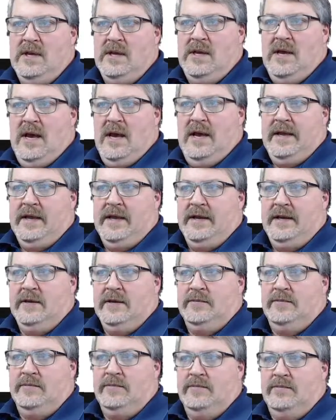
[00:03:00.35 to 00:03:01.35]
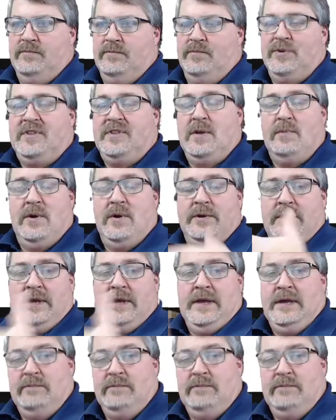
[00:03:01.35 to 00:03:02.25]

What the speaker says: I can put them on a